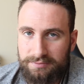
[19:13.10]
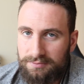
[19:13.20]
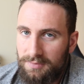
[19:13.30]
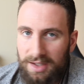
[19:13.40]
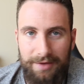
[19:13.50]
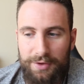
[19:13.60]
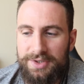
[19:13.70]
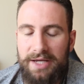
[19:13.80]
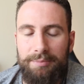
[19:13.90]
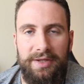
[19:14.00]
if you
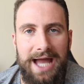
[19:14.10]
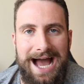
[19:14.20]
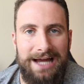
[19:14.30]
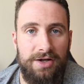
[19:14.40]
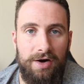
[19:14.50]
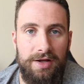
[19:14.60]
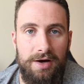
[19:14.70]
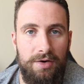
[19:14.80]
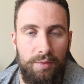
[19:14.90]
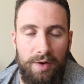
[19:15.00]
simply add
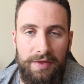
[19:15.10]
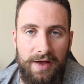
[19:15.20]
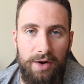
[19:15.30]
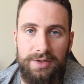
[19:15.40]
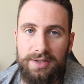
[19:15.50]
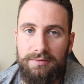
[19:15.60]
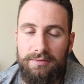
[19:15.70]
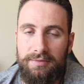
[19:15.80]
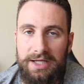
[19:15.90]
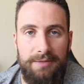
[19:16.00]
cardio without
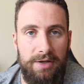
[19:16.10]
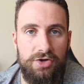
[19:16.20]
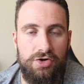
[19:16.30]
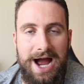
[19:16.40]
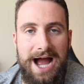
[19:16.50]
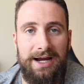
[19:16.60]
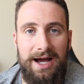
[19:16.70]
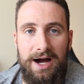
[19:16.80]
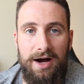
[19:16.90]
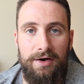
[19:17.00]
keeping track
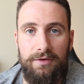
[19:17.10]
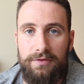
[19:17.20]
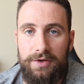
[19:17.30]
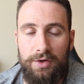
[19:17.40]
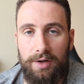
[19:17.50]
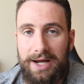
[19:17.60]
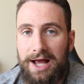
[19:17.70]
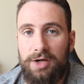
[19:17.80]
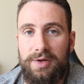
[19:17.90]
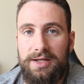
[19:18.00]
of your
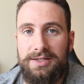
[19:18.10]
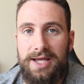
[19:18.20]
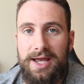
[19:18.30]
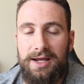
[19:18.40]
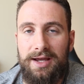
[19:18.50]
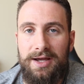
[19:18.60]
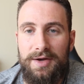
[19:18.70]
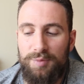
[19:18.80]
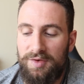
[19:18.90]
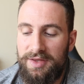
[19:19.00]
calorie intake,
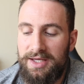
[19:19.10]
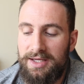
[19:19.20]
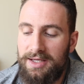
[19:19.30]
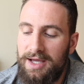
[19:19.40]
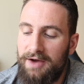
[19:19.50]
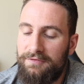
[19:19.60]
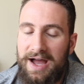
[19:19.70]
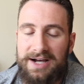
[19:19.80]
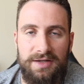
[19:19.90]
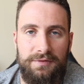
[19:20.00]
the
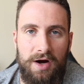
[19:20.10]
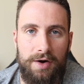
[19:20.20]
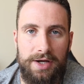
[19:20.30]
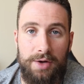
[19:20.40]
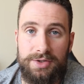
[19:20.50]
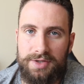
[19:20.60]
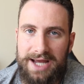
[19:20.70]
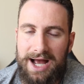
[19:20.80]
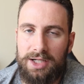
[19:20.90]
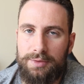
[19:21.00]
effects of cardio, so the
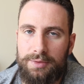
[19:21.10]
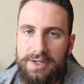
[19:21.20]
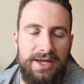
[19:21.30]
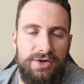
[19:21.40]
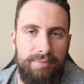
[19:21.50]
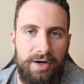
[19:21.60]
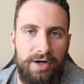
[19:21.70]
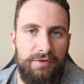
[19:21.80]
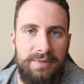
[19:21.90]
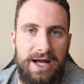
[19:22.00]
calories that you burn
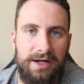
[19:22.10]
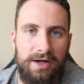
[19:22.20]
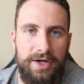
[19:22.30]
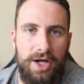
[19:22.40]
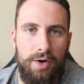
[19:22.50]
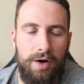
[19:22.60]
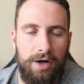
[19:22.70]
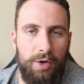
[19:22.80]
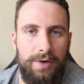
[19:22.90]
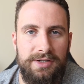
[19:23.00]
from that cardio, are
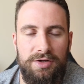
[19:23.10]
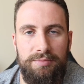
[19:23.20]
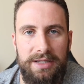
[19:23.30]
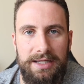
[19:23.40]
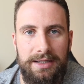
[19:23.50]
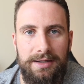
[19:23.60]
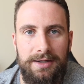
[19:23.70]
going to be